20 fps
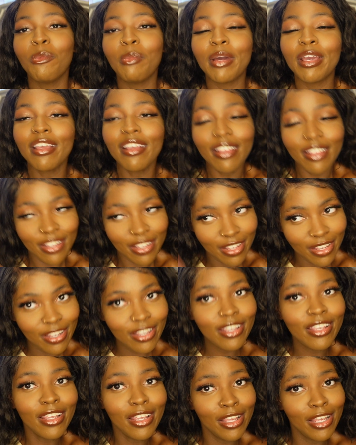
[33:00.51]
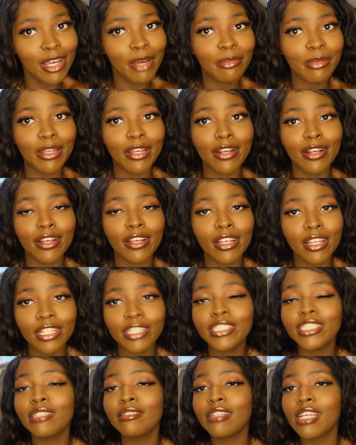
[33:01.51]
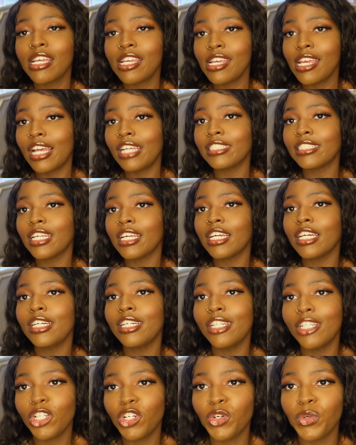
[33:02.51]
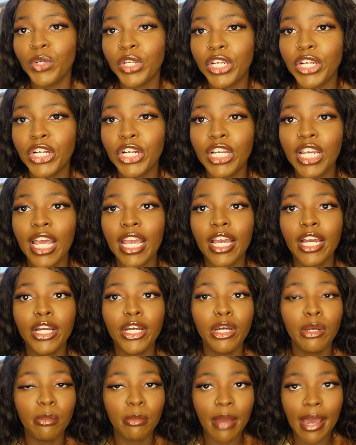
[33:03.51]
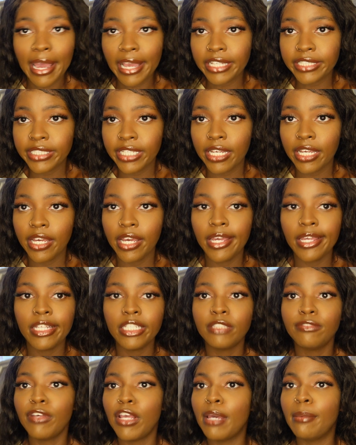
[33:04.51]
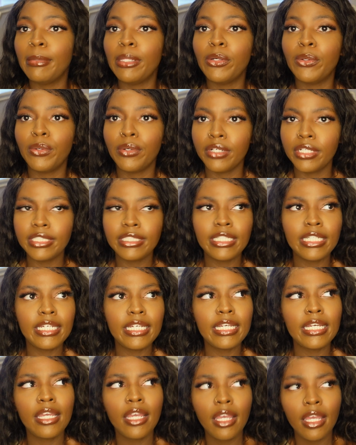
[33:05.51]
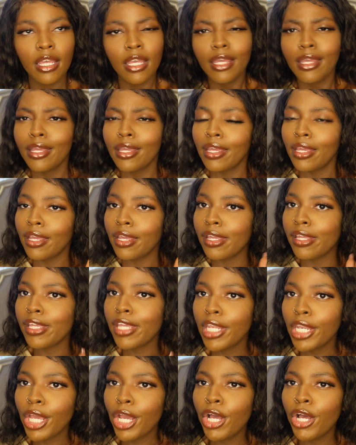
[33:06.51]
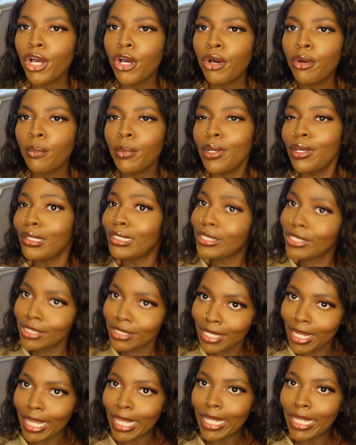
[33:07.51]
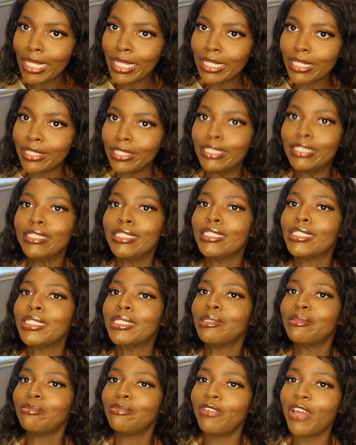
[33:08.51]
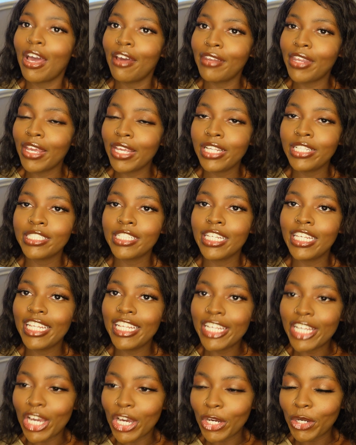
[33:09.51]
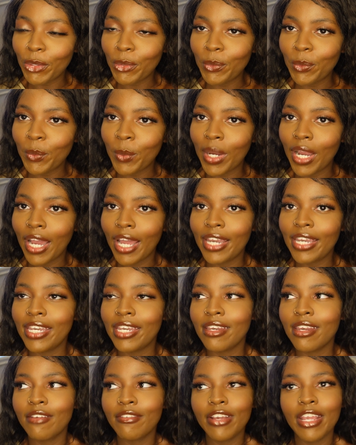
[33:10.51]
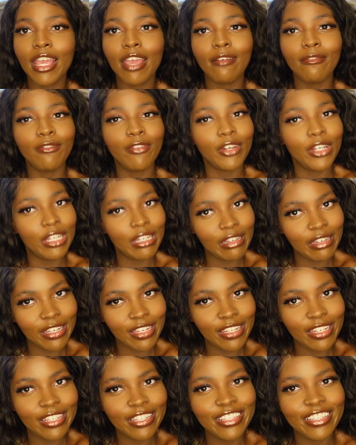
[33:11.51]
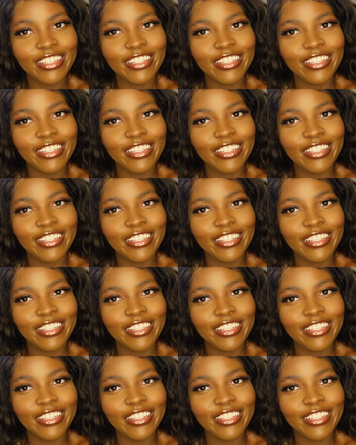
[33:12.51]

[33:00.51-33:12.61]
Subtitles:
But he up there. It seems like he has like a good career, like a good mindset. He's family oriented. You know, we'll see, because found out he's a Leo. I never have good